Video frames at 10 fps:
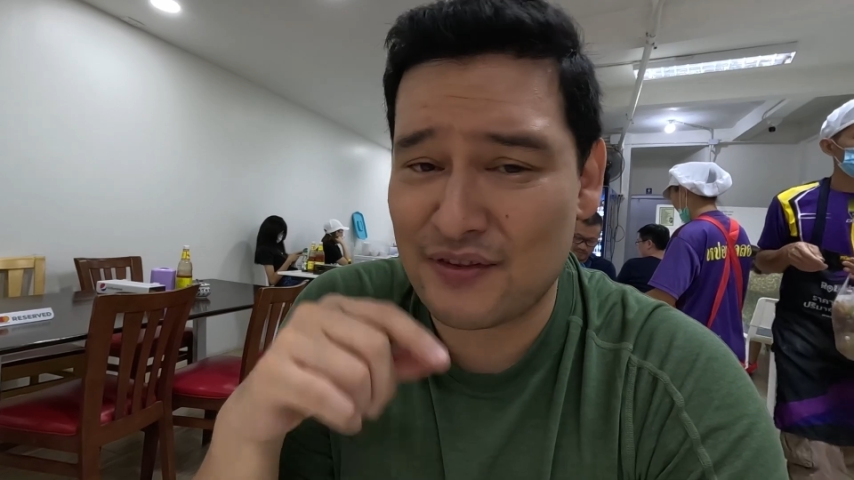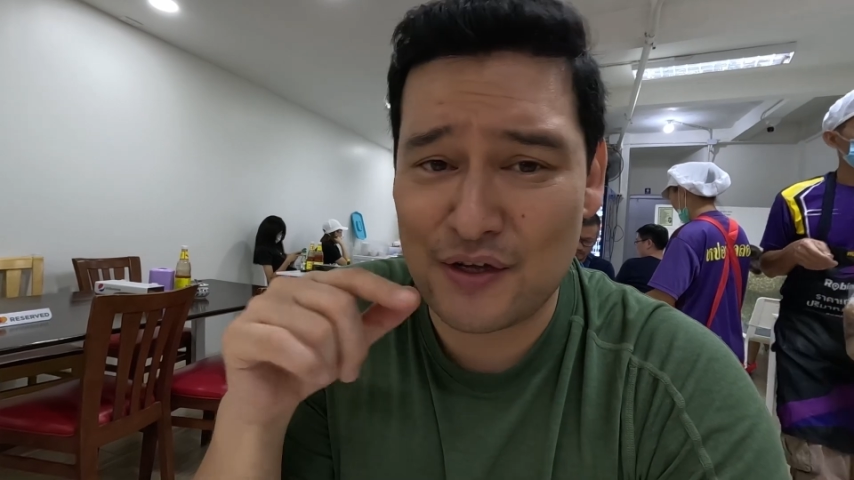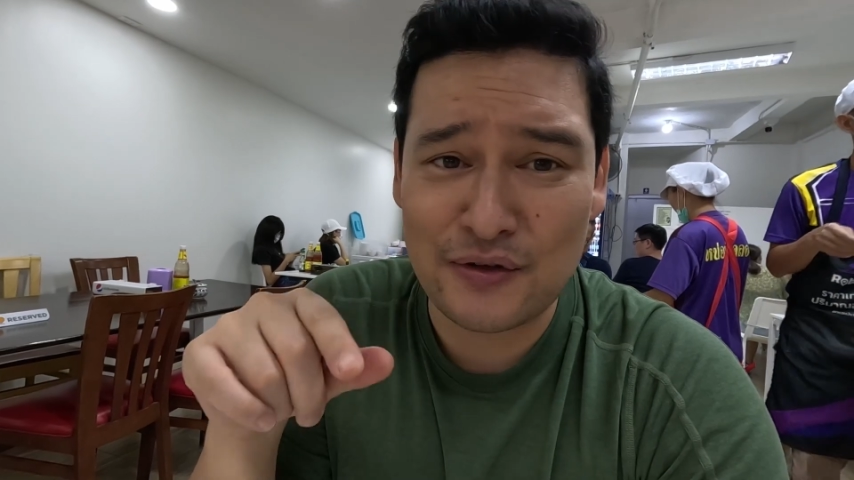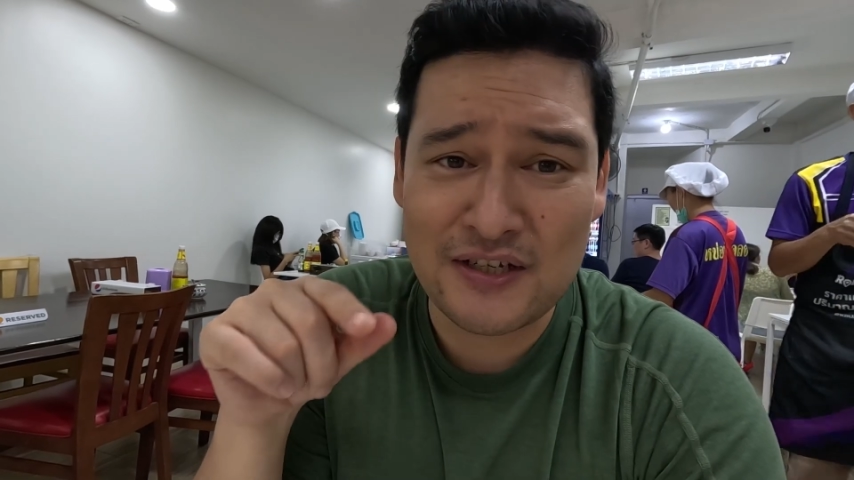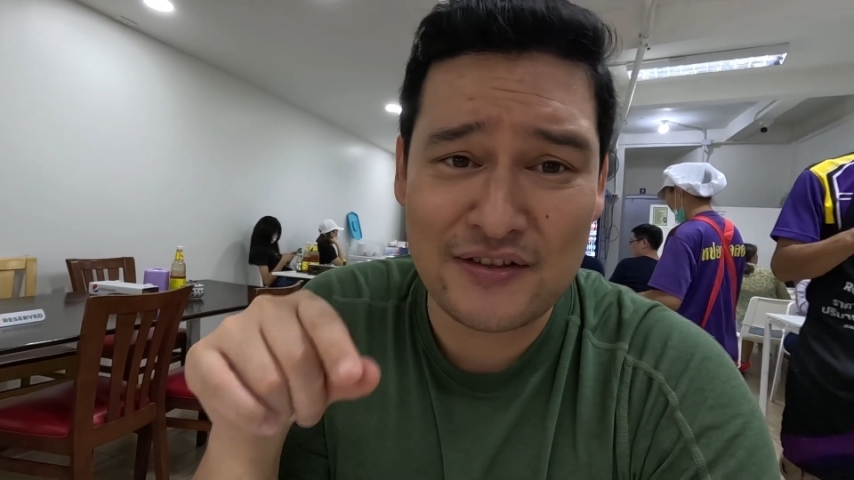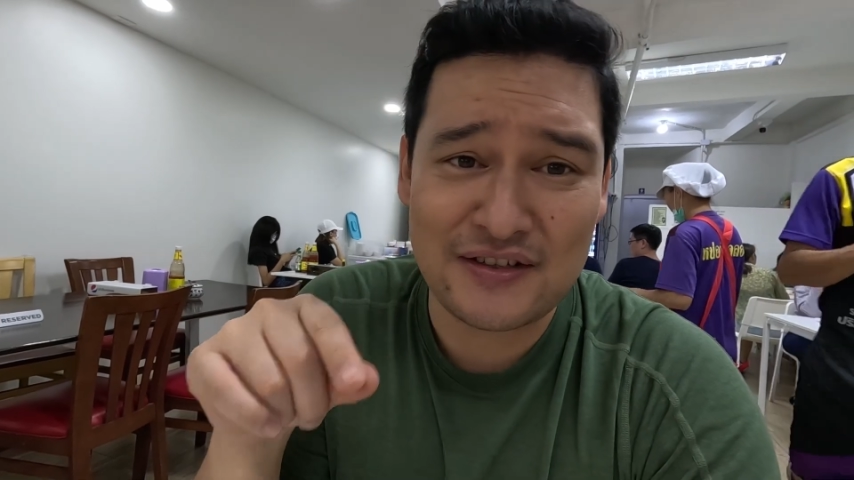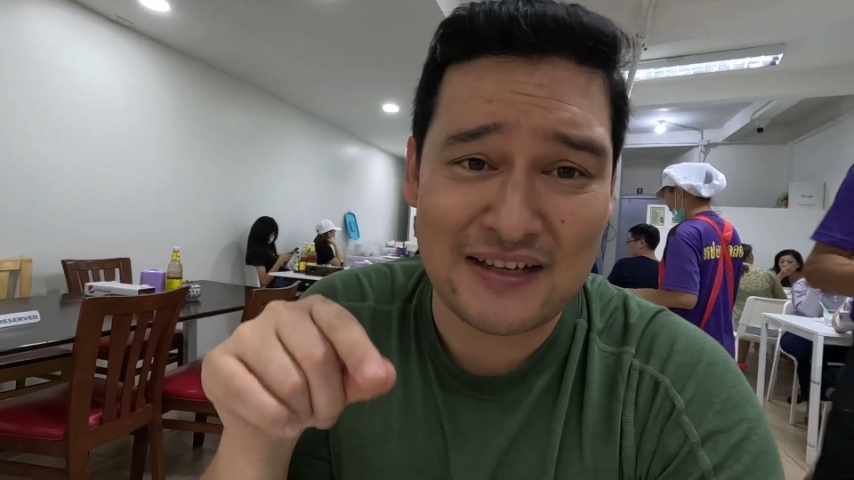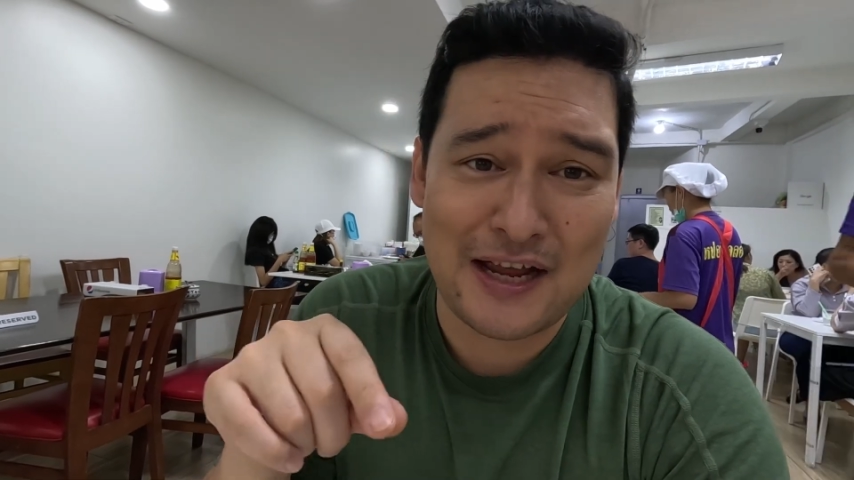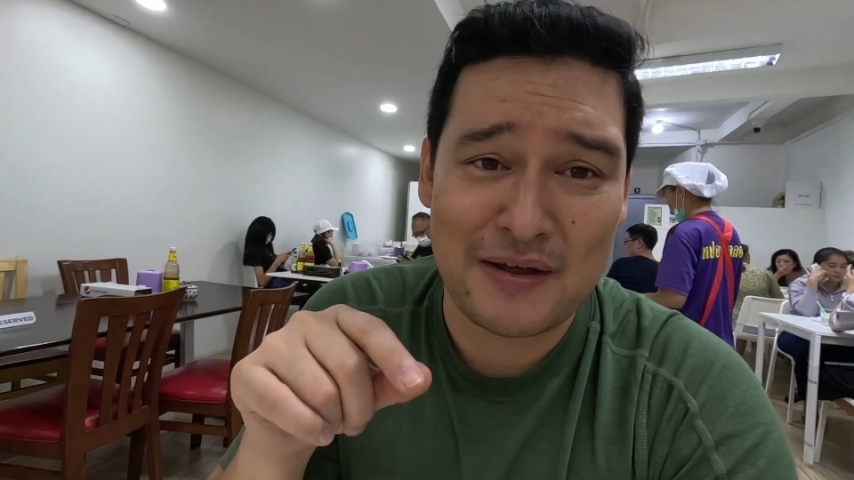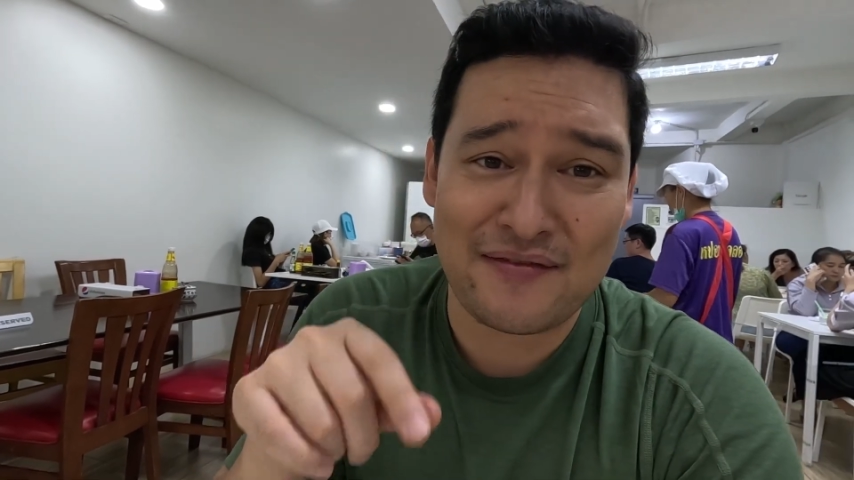The only other
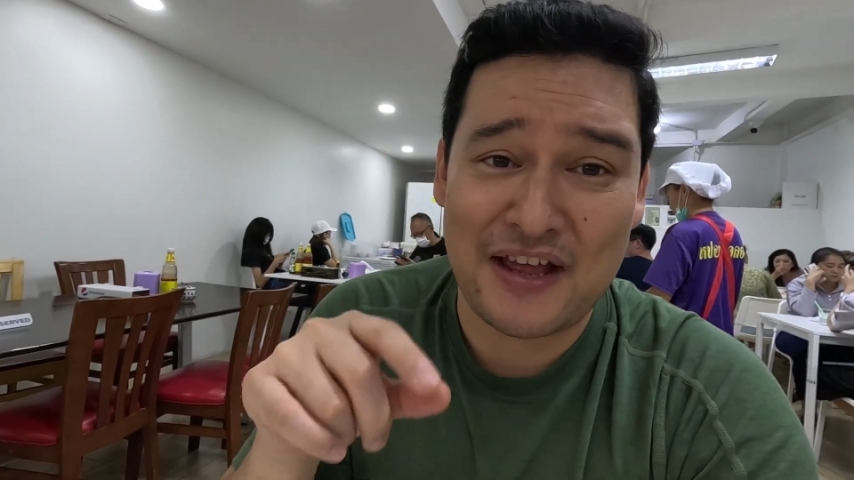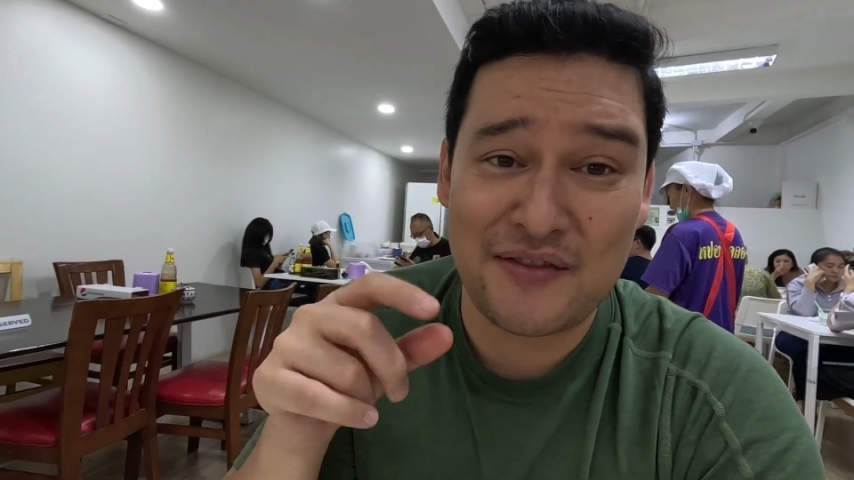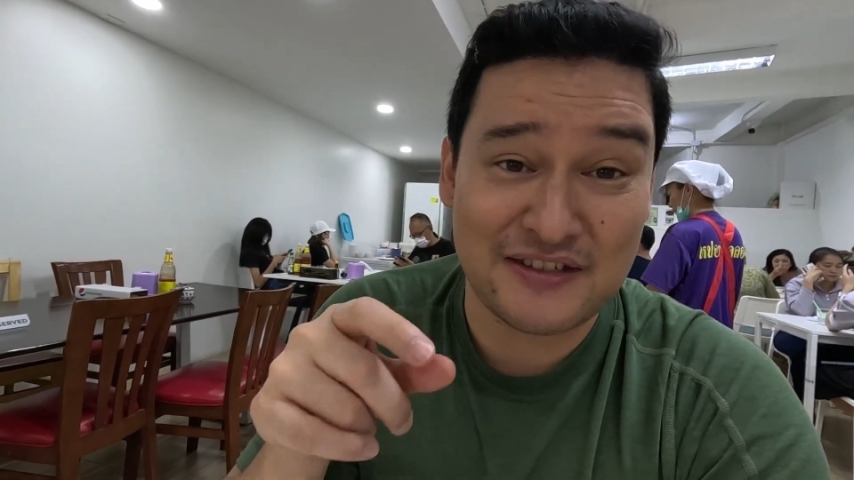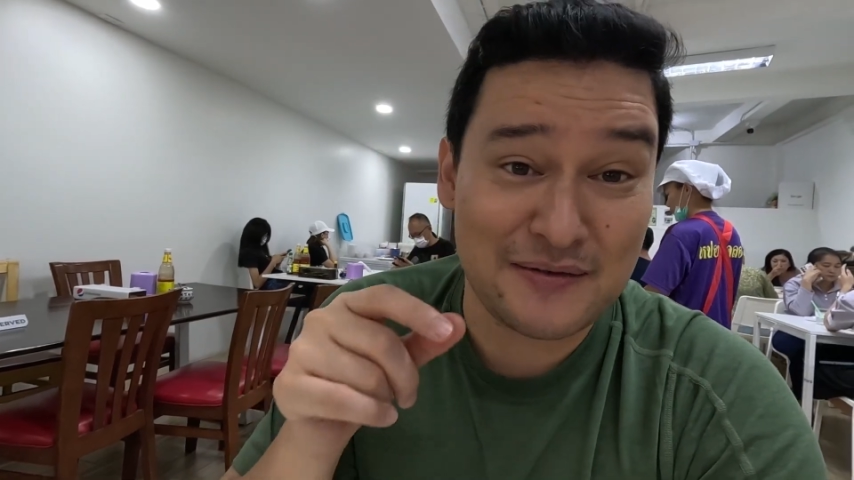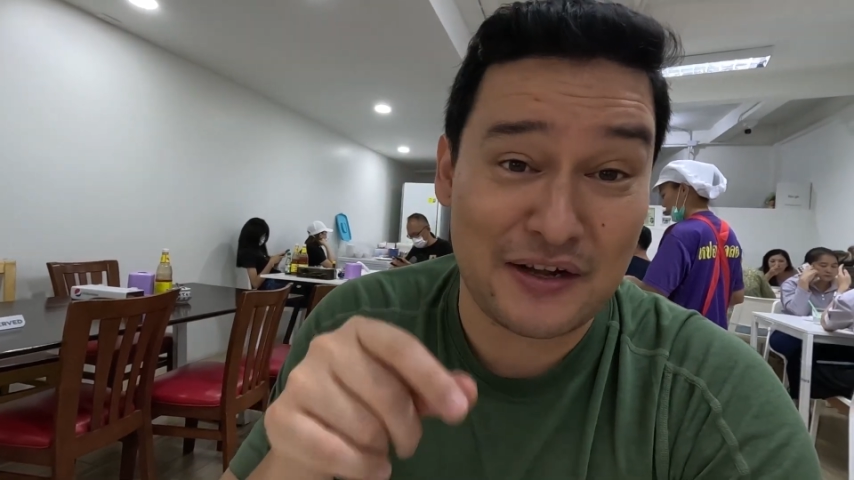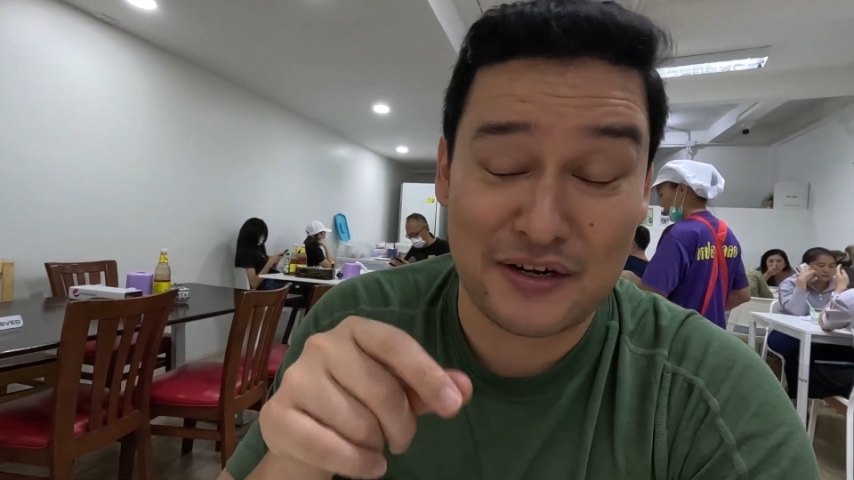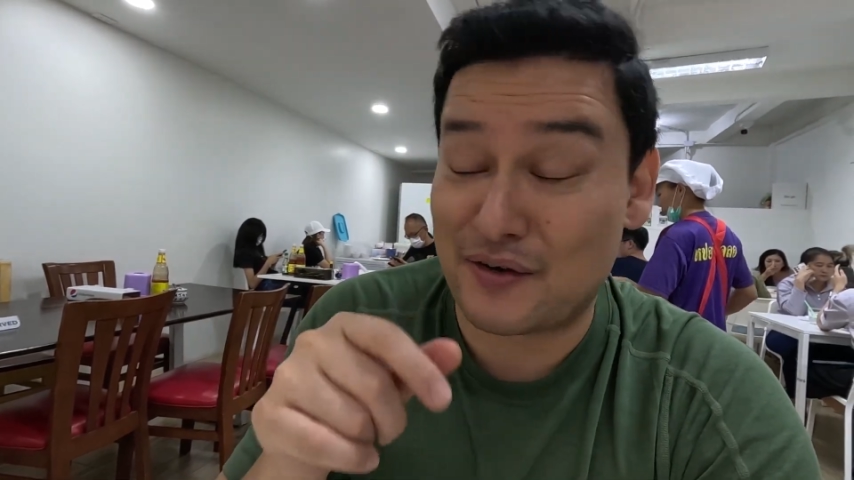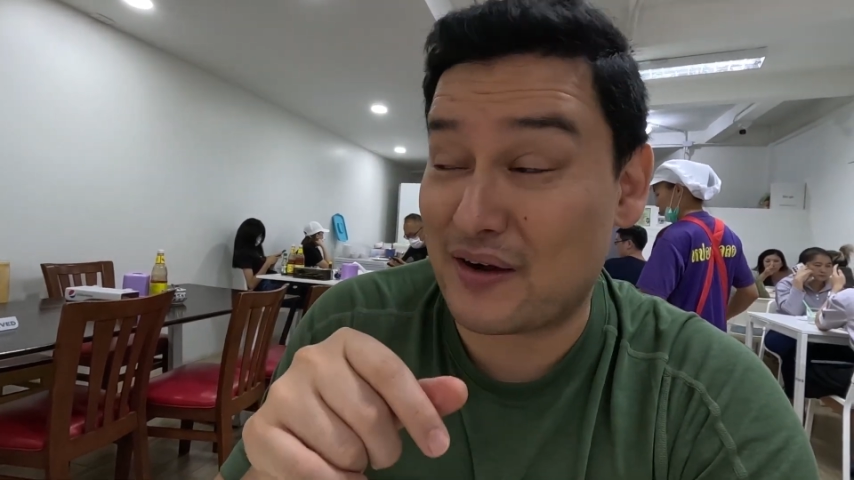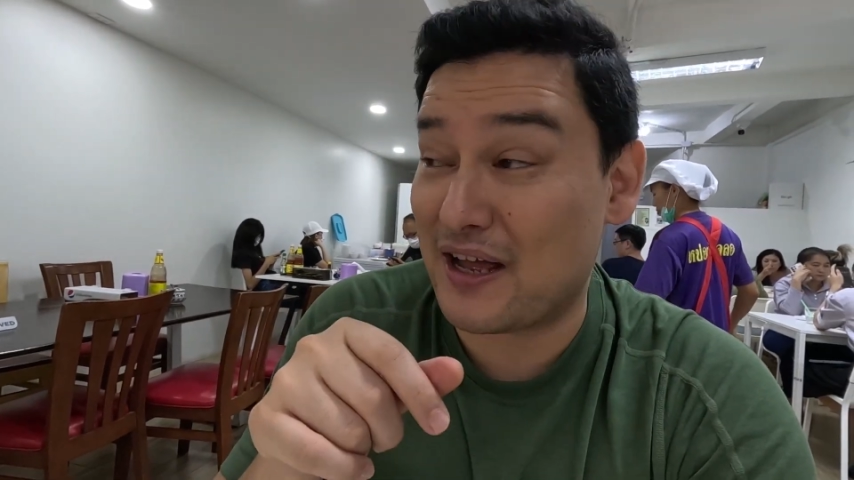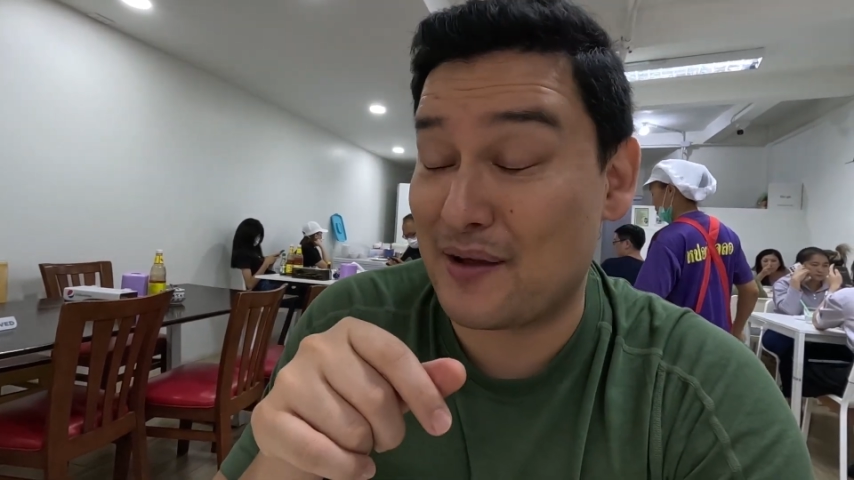time I've had this amount of
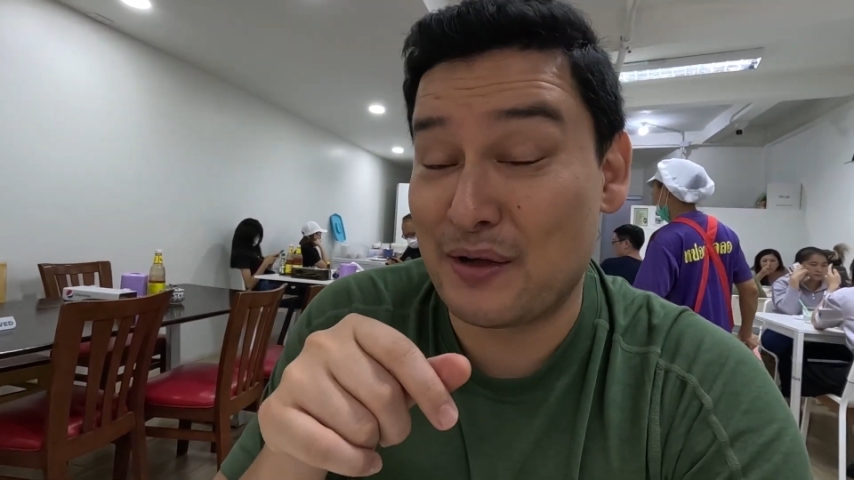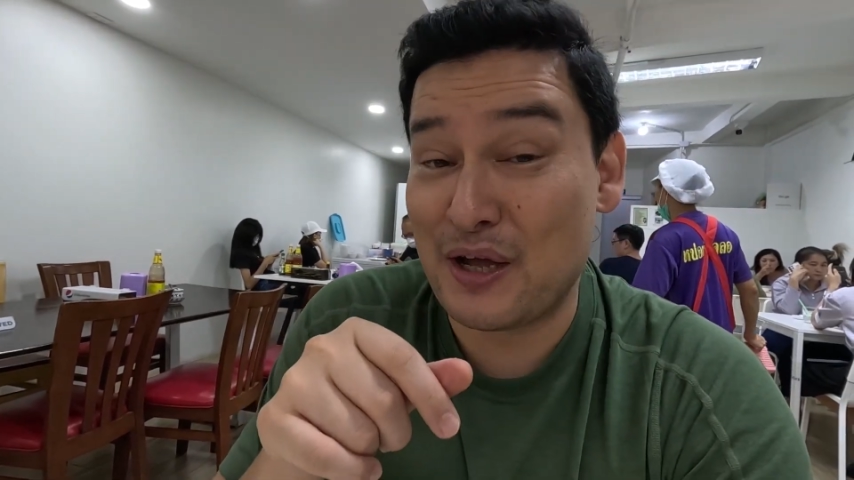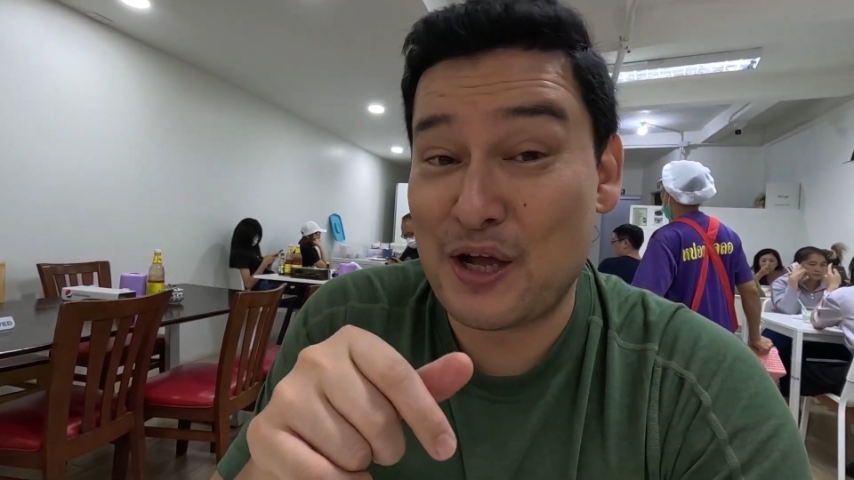crab